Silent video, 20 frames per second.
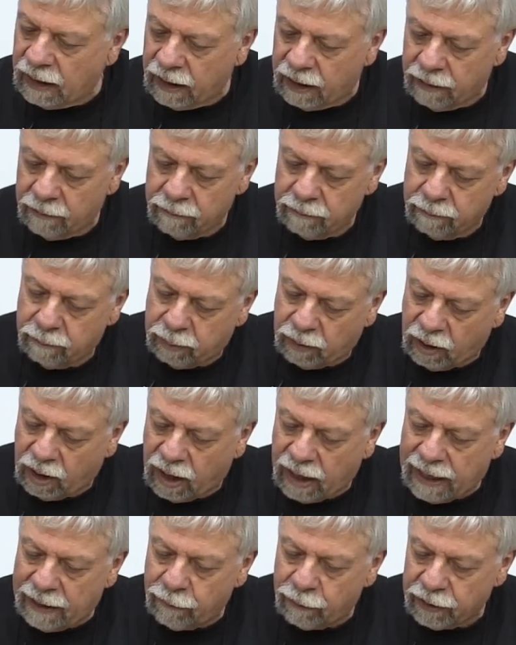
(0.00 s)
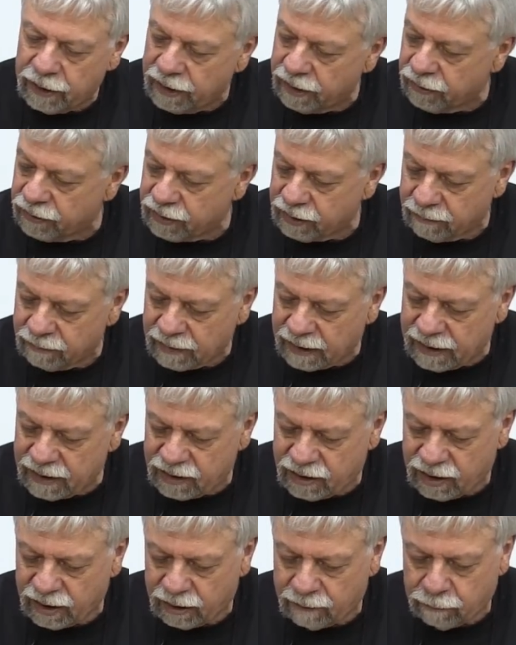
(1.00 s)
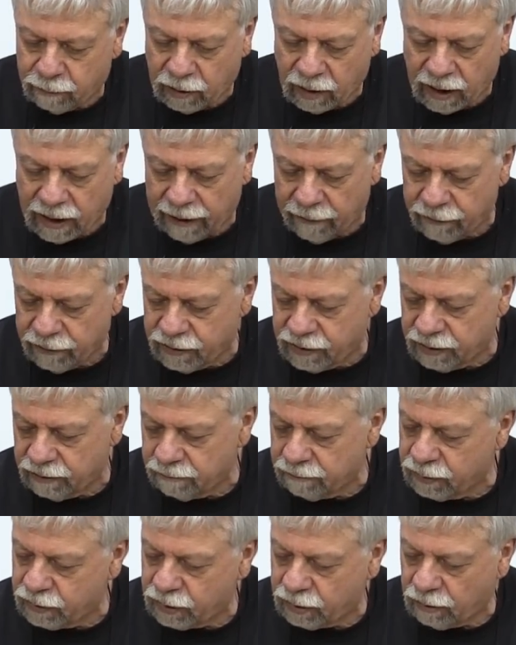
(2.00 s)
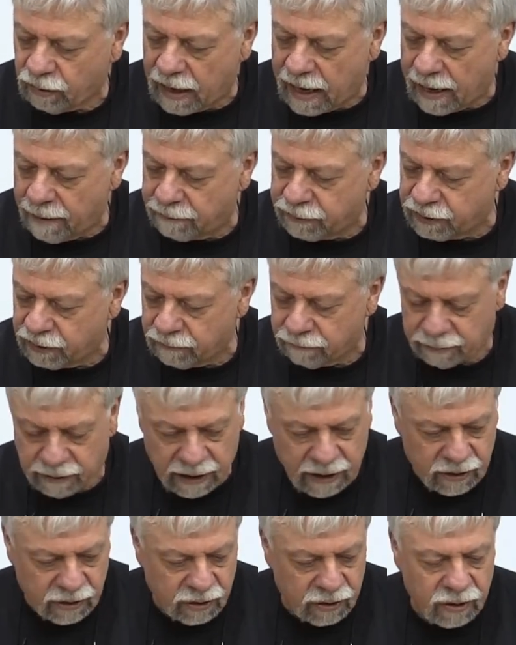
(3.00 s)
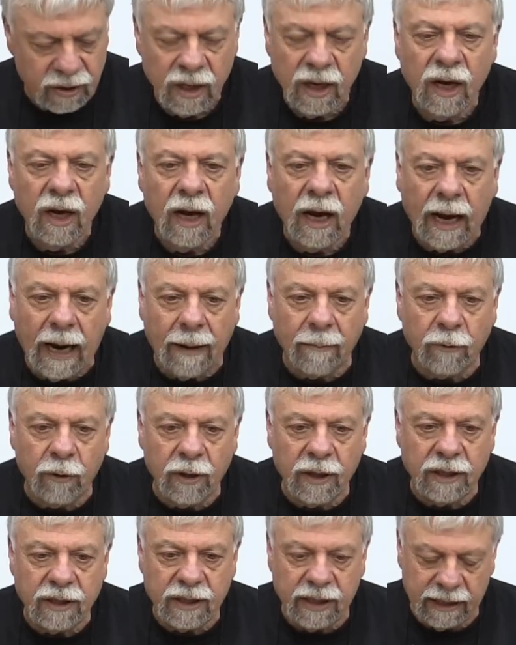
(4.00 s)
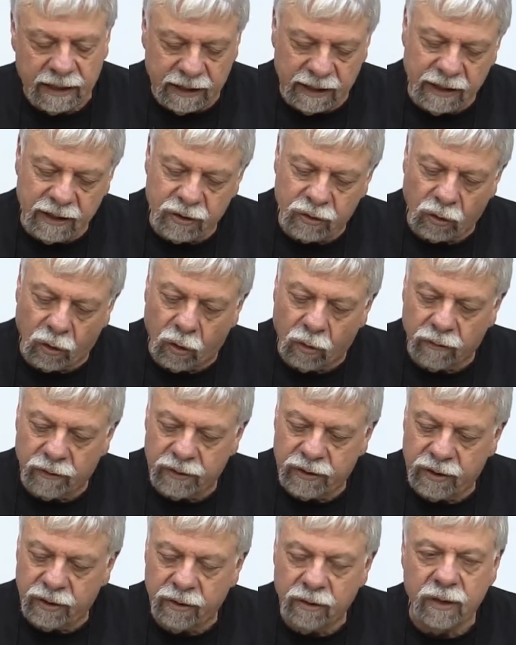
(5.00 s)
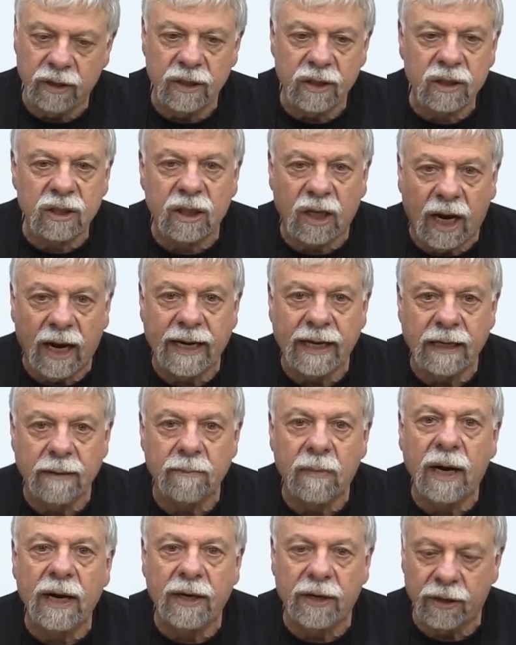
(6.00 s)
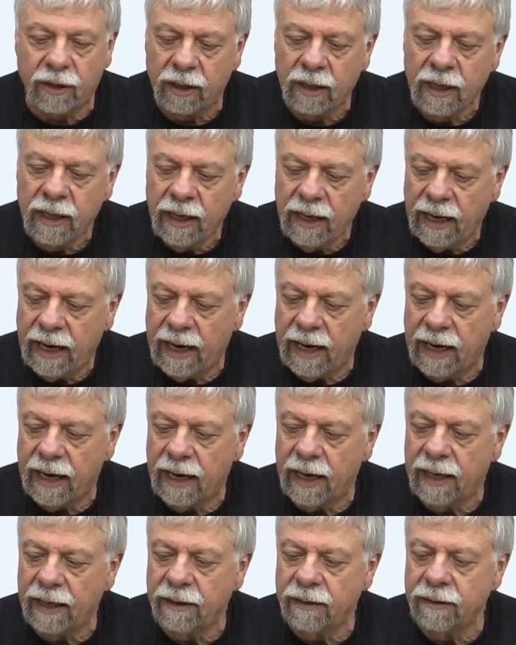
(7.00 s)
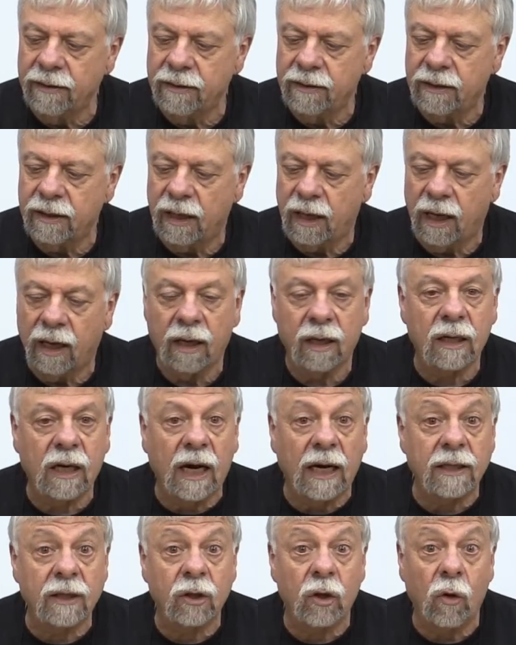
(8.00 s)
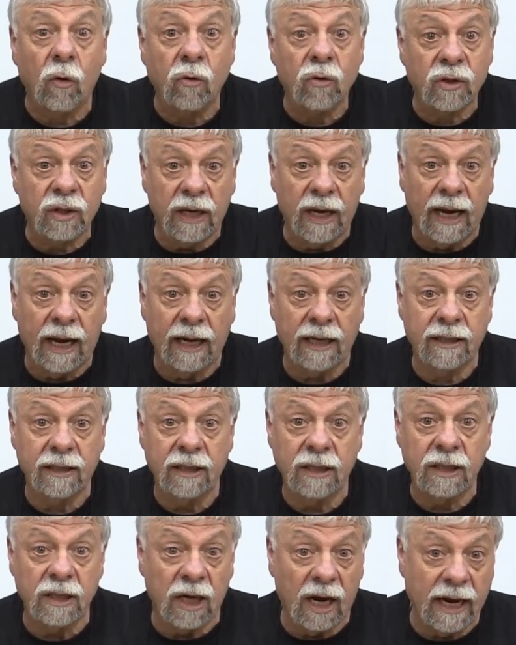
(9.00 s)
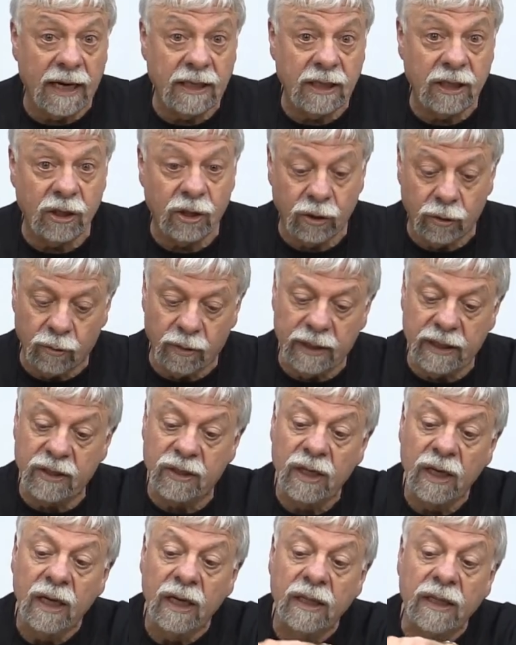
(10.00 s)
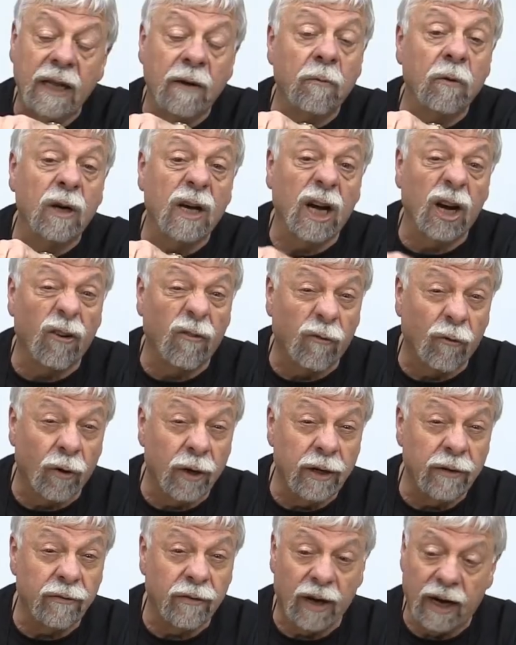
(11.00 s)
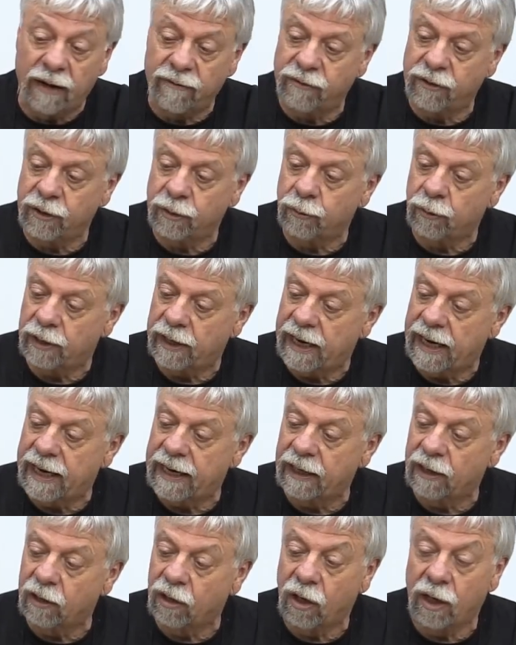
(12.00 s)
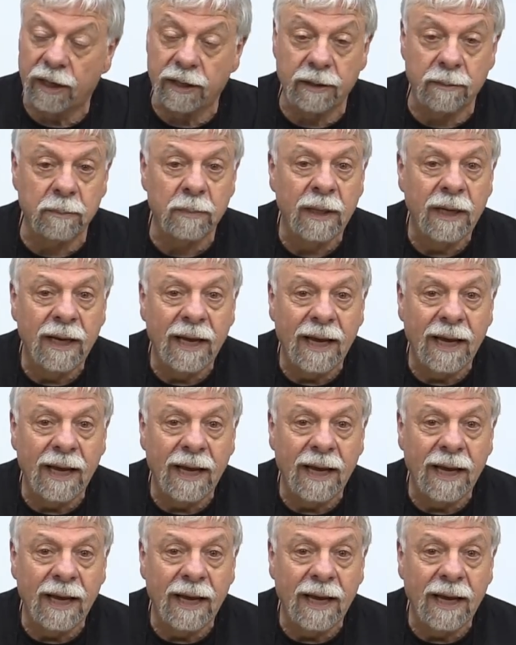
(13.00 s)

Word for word: um, plywood here, some nice thick plywood, some scraps and pieces. I'm going to take these over to the sliding miter, and I'll cut those at ninety degrees, and then we'll cut a forty-five degree angle on them,